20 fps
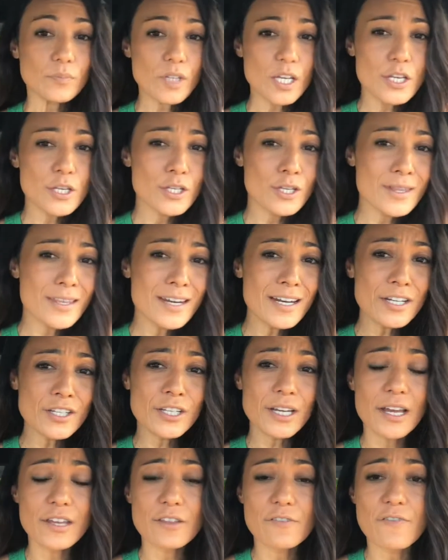So then I
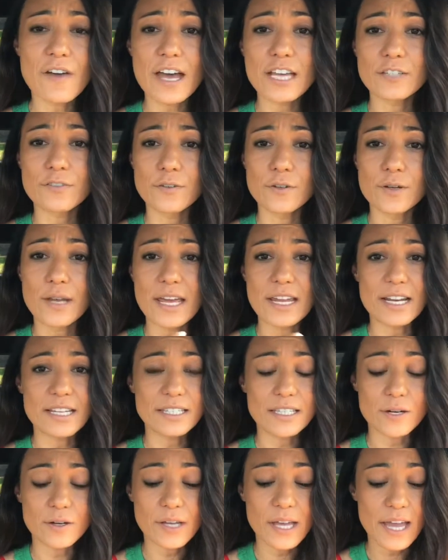took out the fast food and I
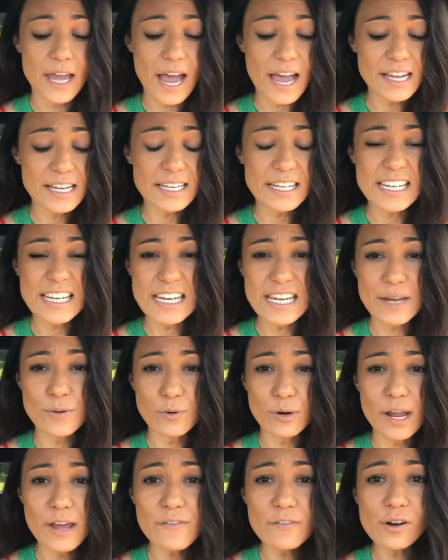said, okay, I can eat
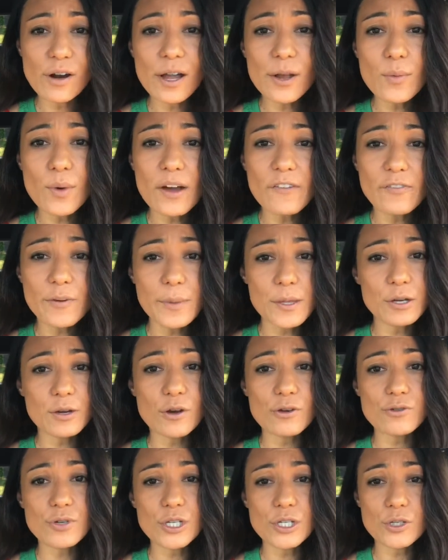whatever I want from the
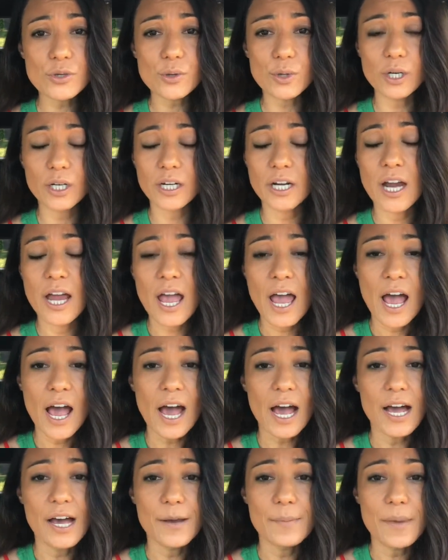grocery store.
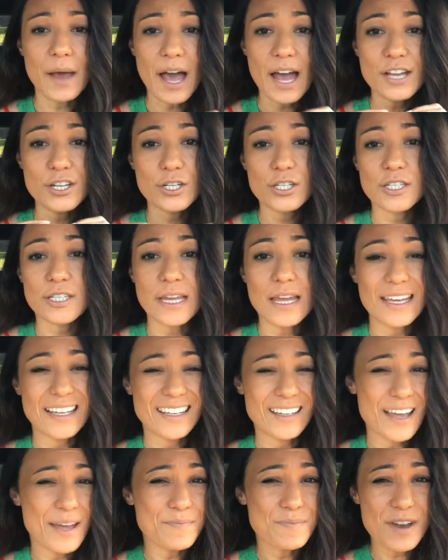I just
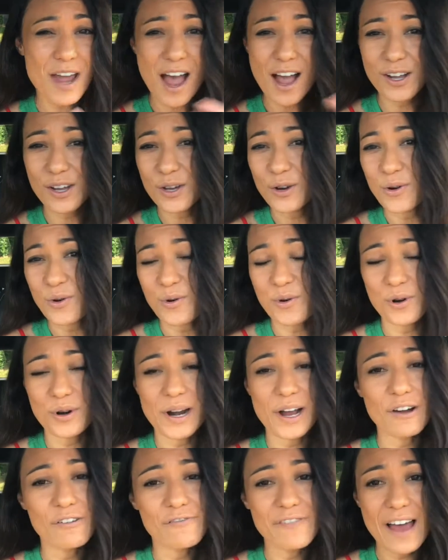am not going to order
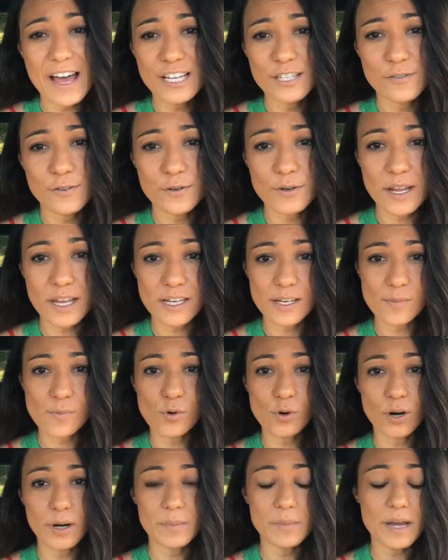out fast food
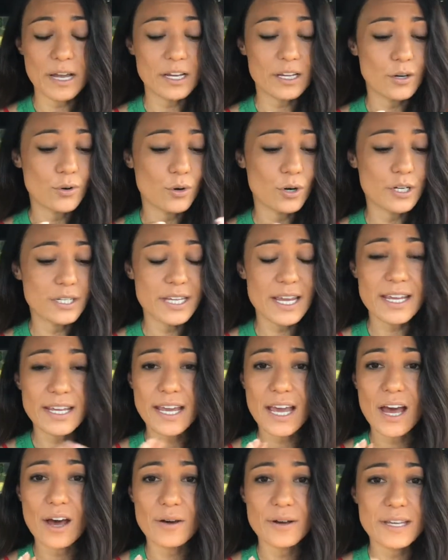anymore. I'm not going to order
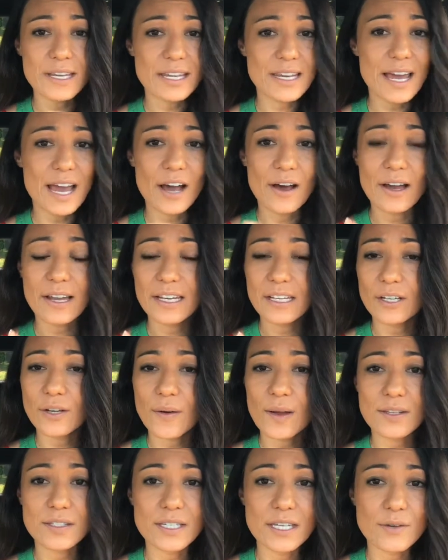takeout, eat out. I didn't go
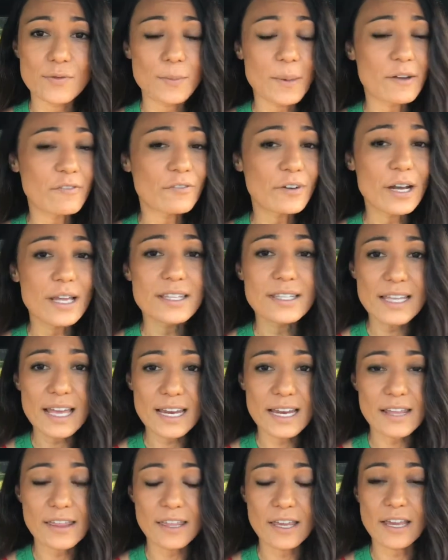out to eat with my friends,
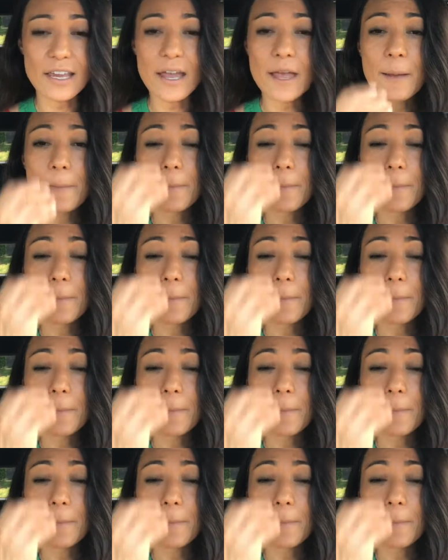anything.